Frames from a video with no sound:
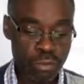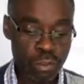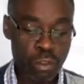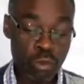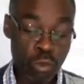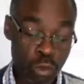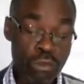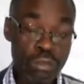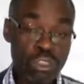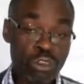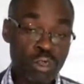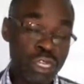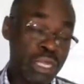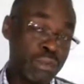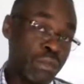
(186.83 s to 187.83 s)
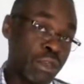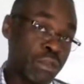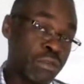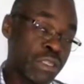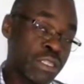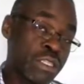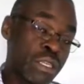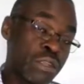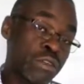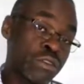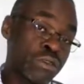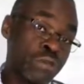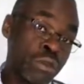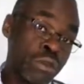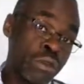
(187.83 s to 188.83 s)
We will be talking about this a lot
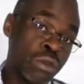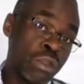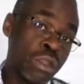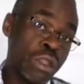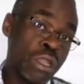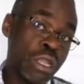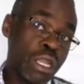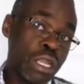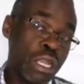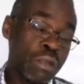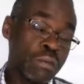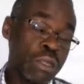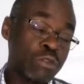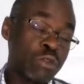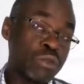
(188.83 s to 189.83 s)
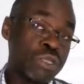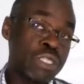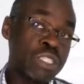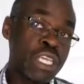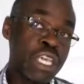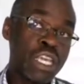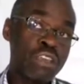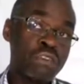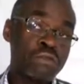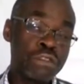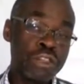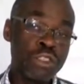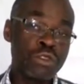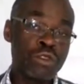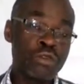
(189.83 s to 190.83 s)
more, but we'll be saying,
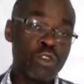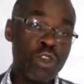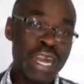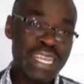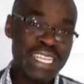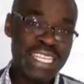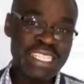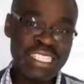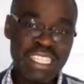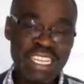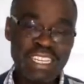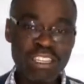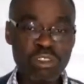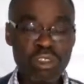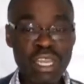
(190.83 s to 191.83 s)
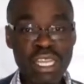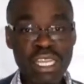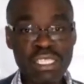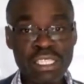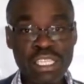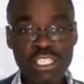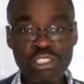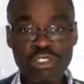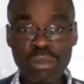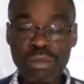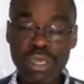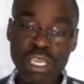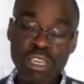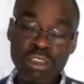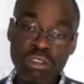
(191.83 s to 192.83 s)
first of all, understand the organization you're
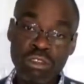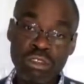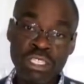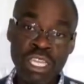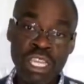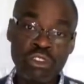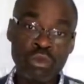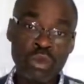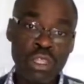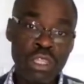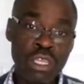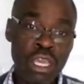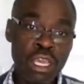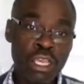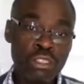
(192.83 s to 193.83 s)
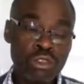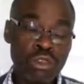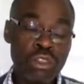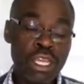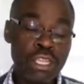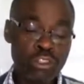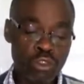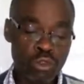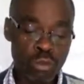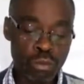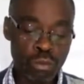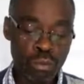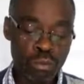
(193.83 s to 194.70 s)
making contact with so that you